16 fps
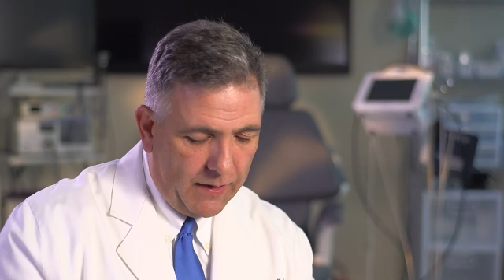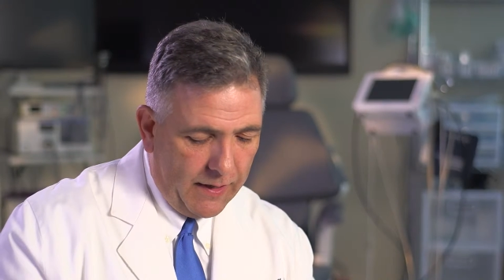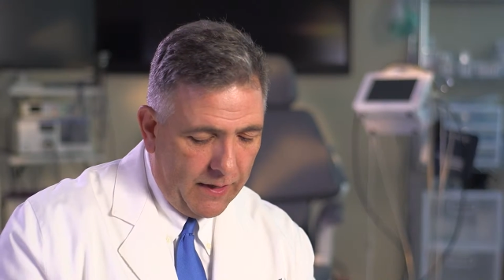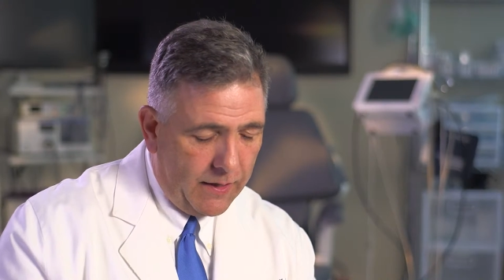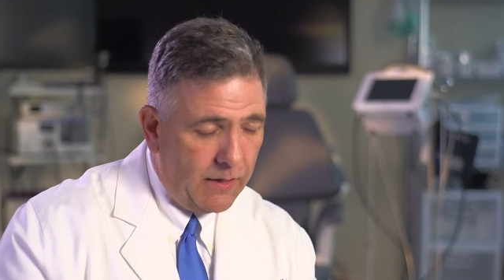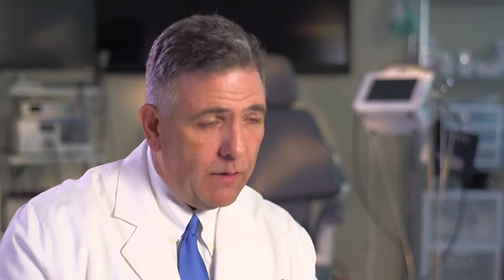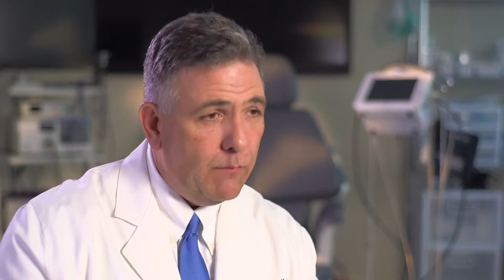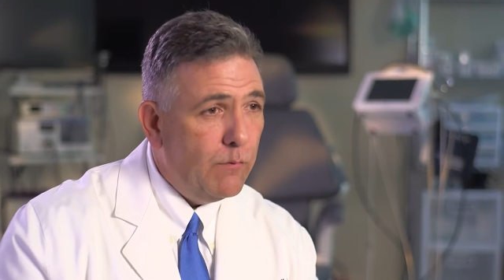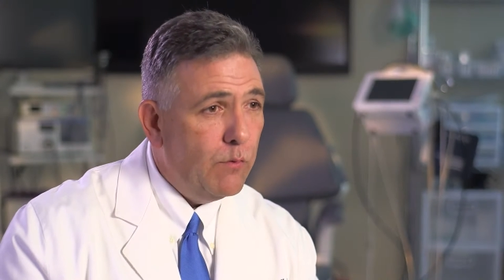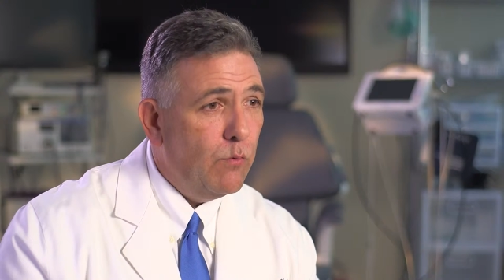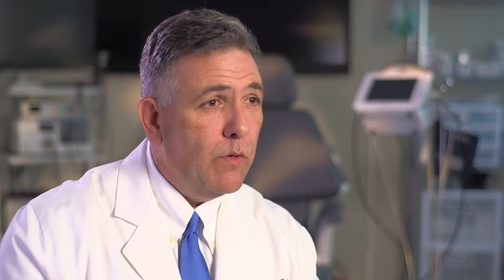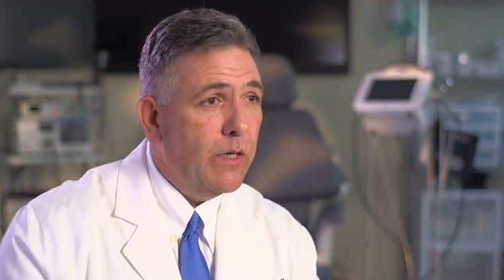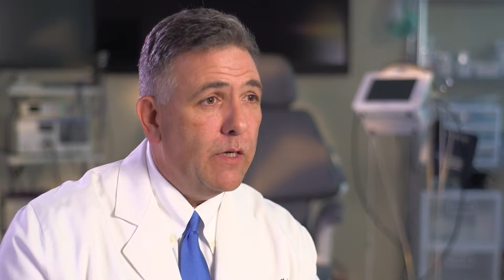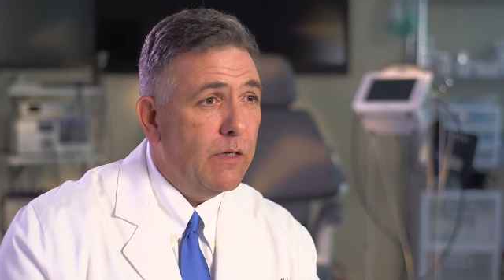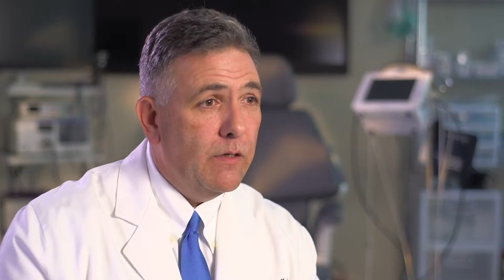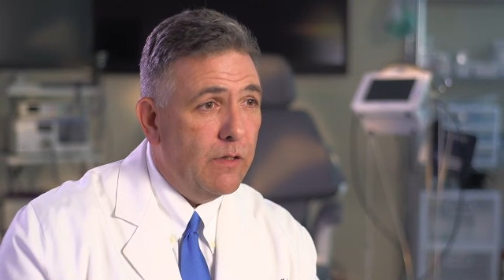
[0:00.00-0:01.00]
get him to where
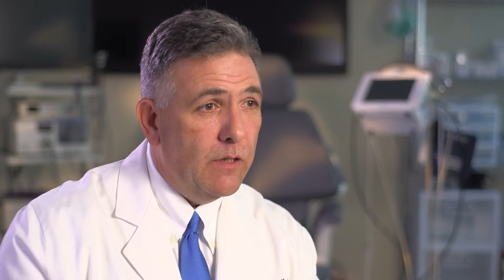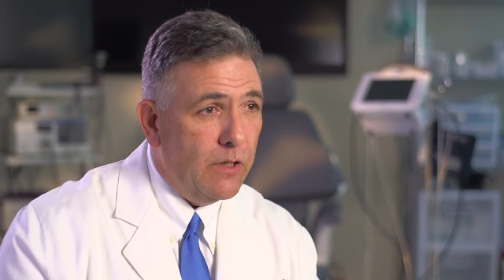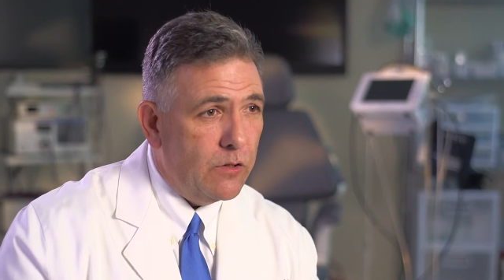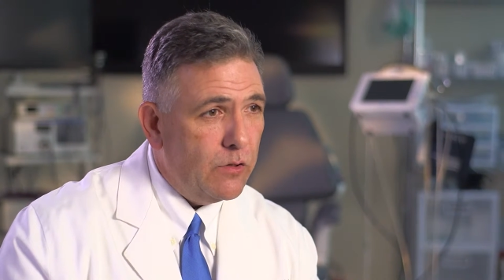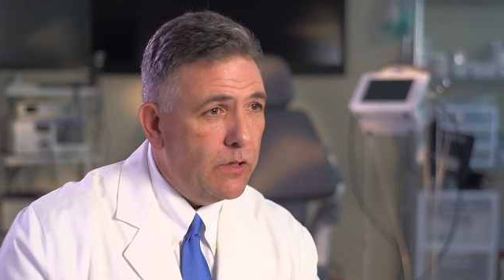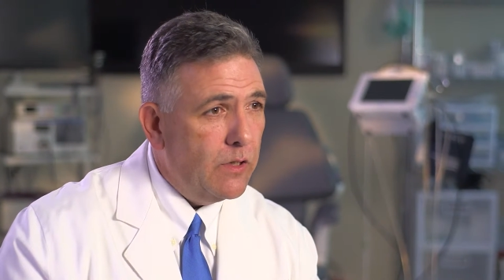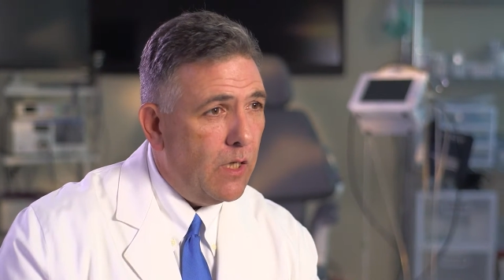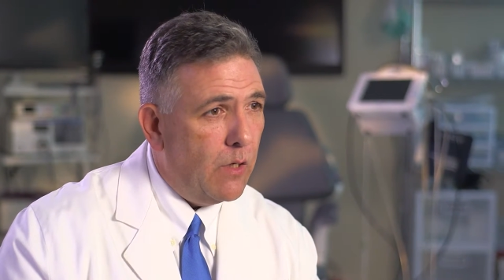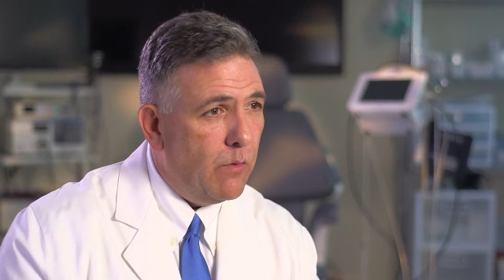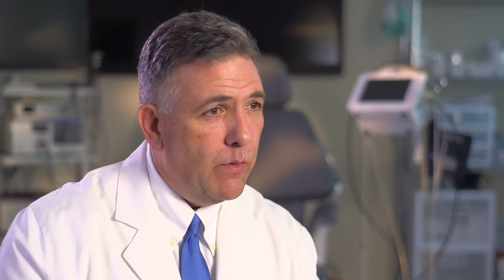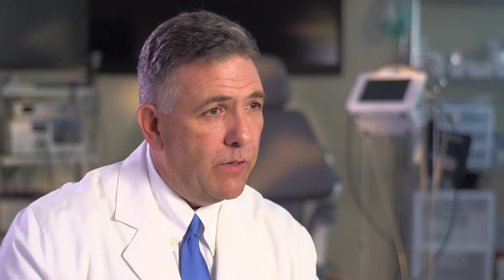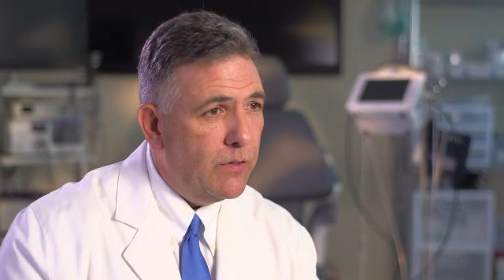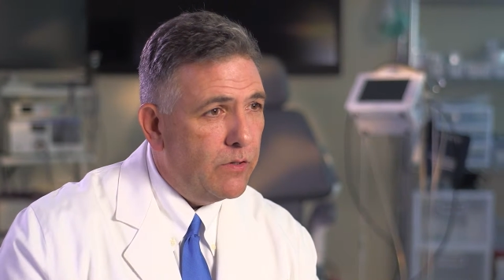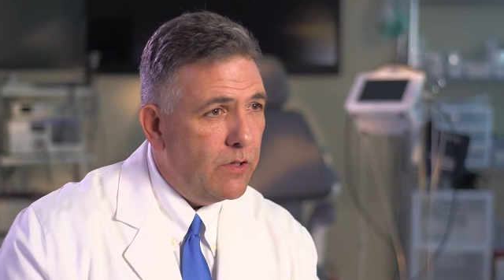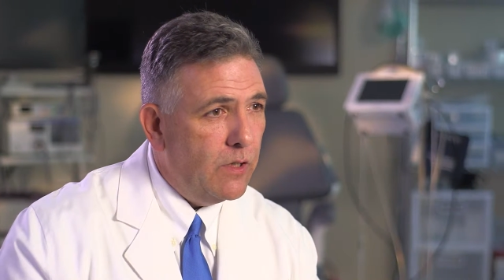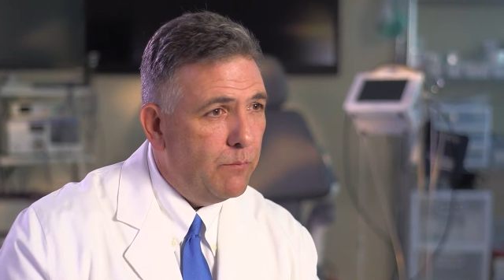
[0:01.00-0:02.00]
he could initially tolerate
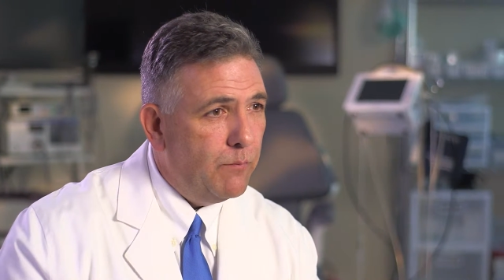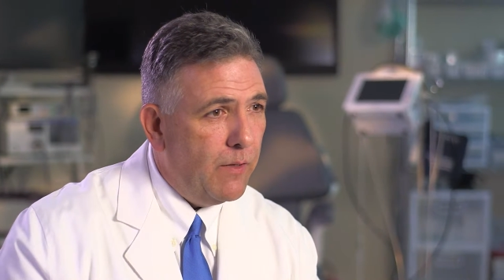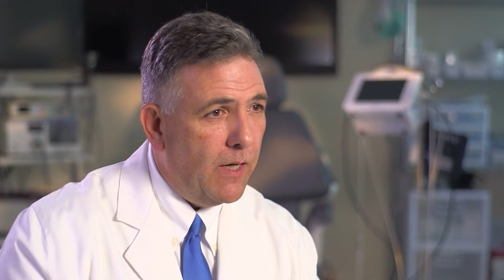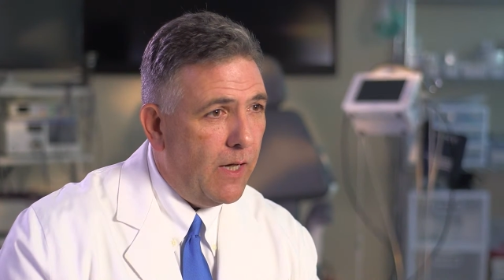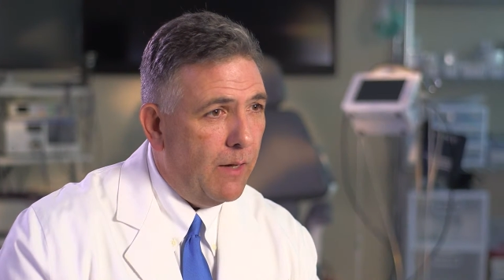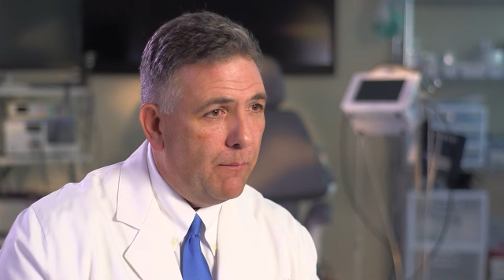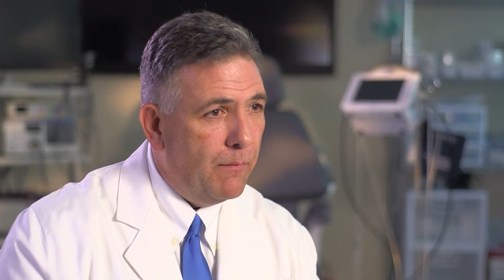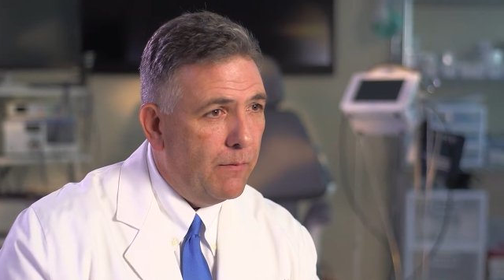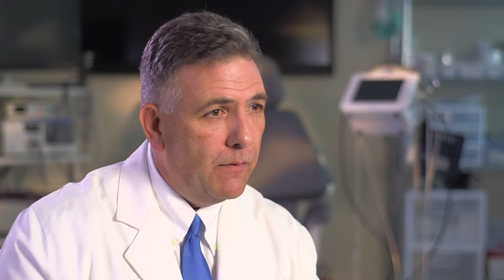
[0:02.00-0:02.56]
the CPAP.